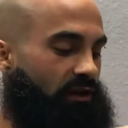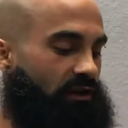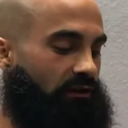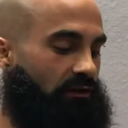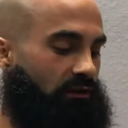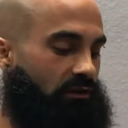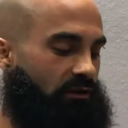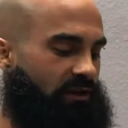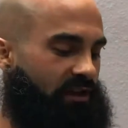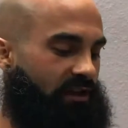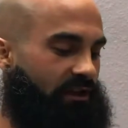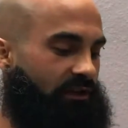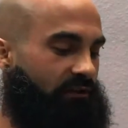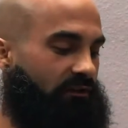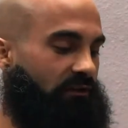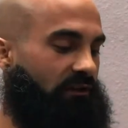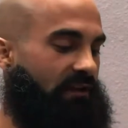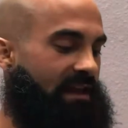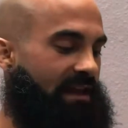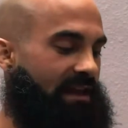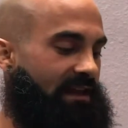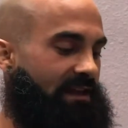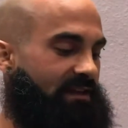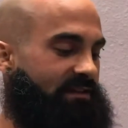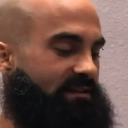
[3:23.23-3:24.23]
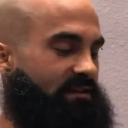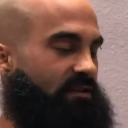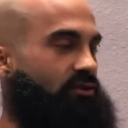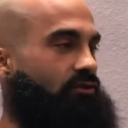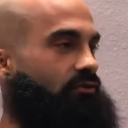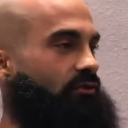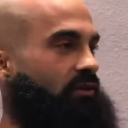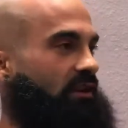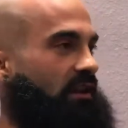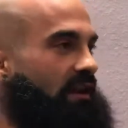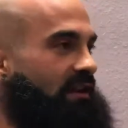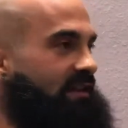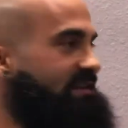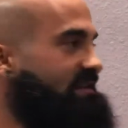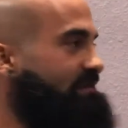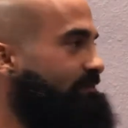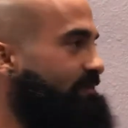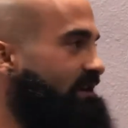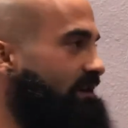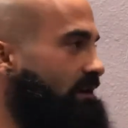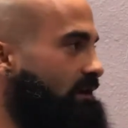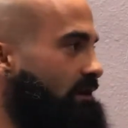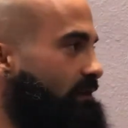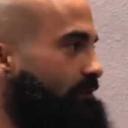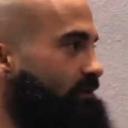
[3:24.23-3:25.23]
and look at your legs and you could like
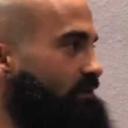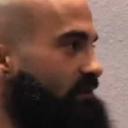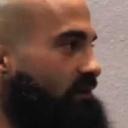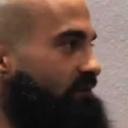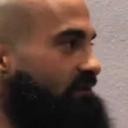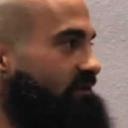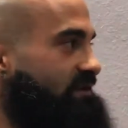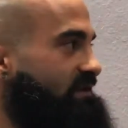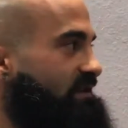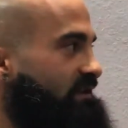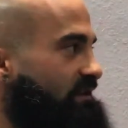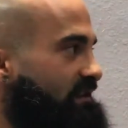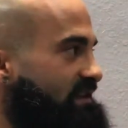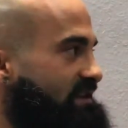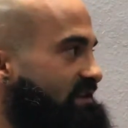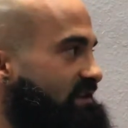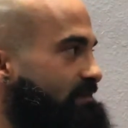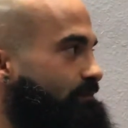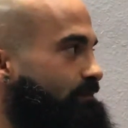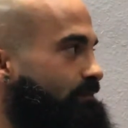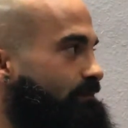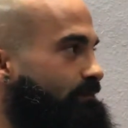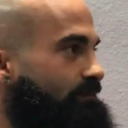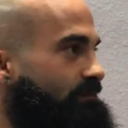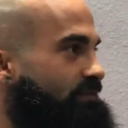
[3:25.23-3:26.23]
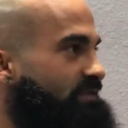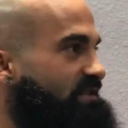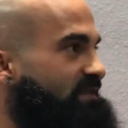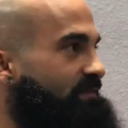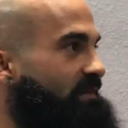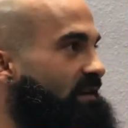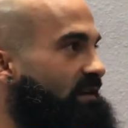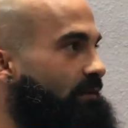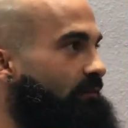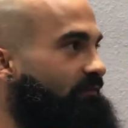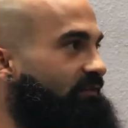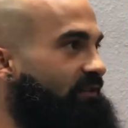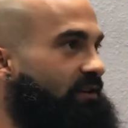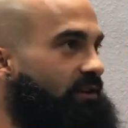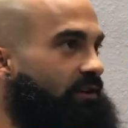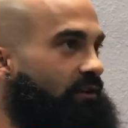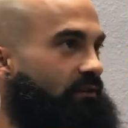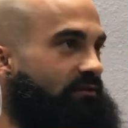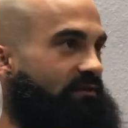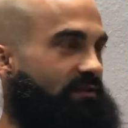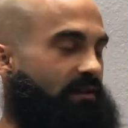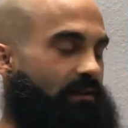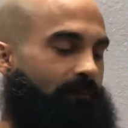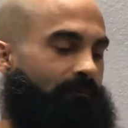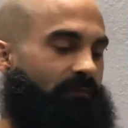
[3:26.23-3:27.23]
speed it up, you ever see like sped up
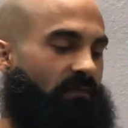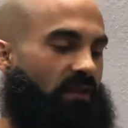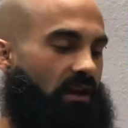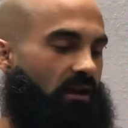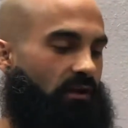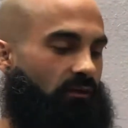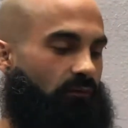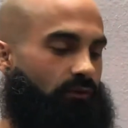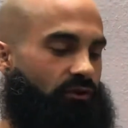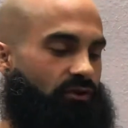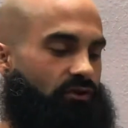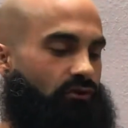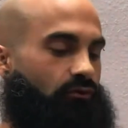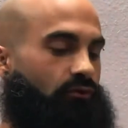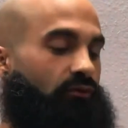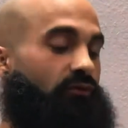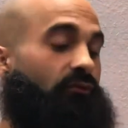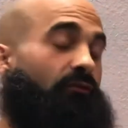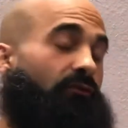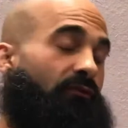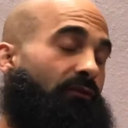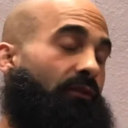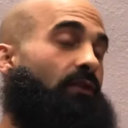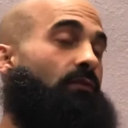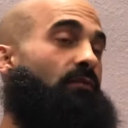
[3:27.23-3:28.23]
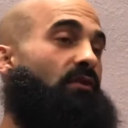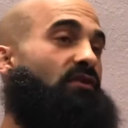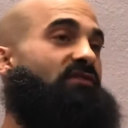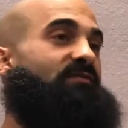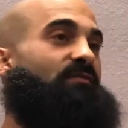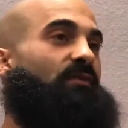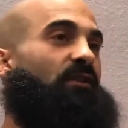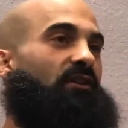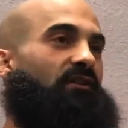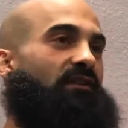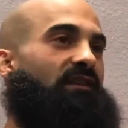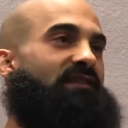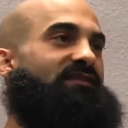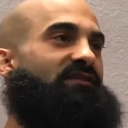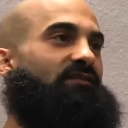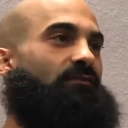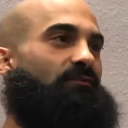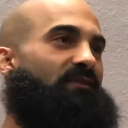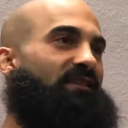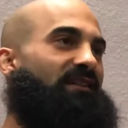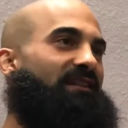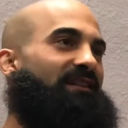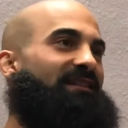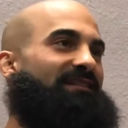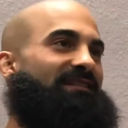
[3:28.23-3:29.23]
videos? What you would, for the most part, unless you're
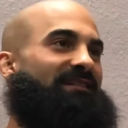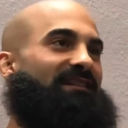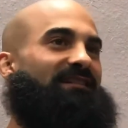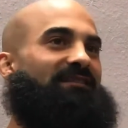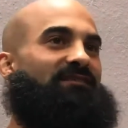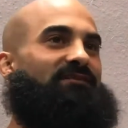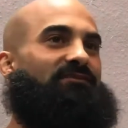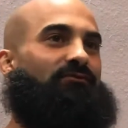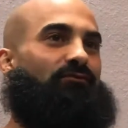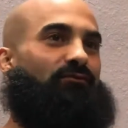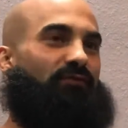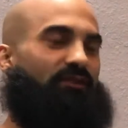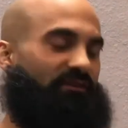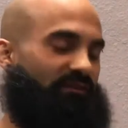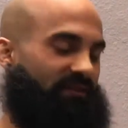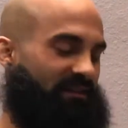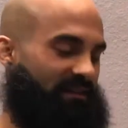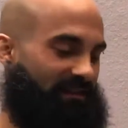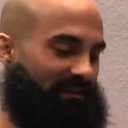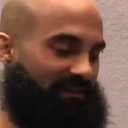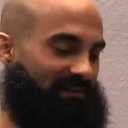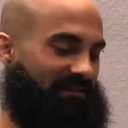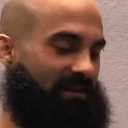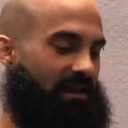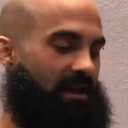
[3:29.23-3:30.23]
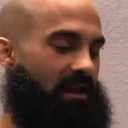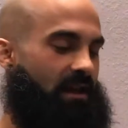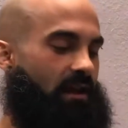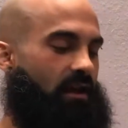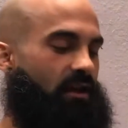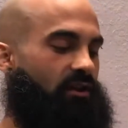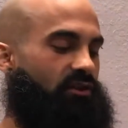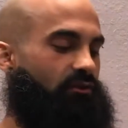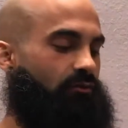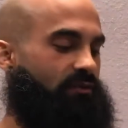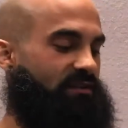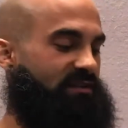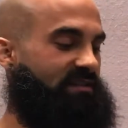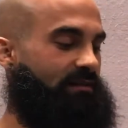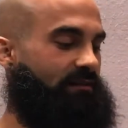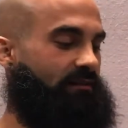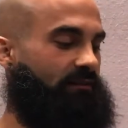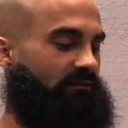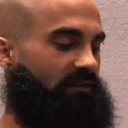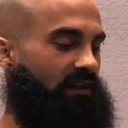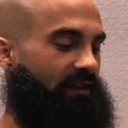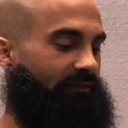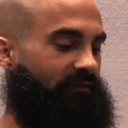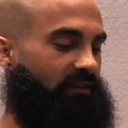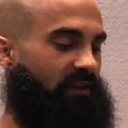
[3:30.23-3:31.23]
me because I do weird things, you would see the
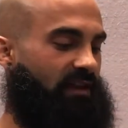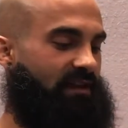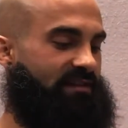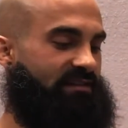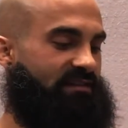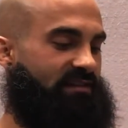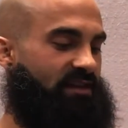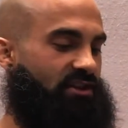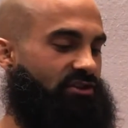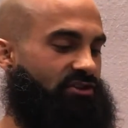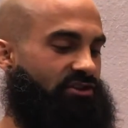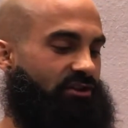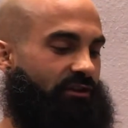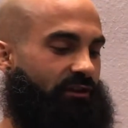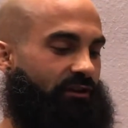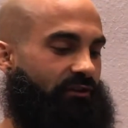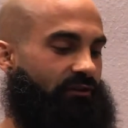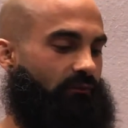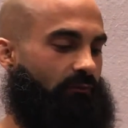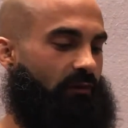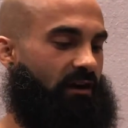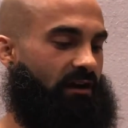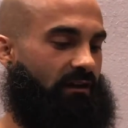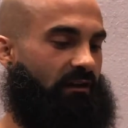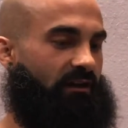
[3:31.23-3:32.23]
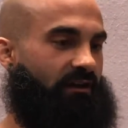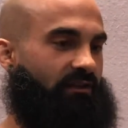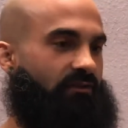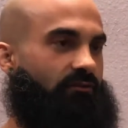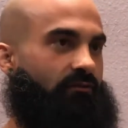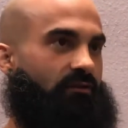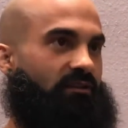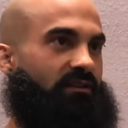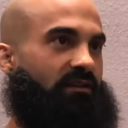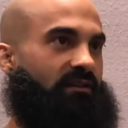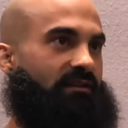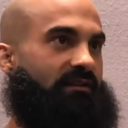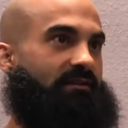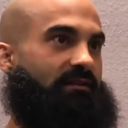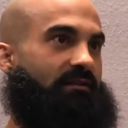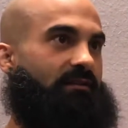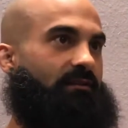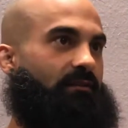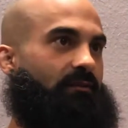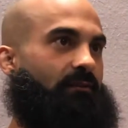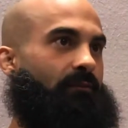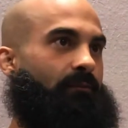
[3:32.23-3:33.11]
left leg stationary and the right leg doing this.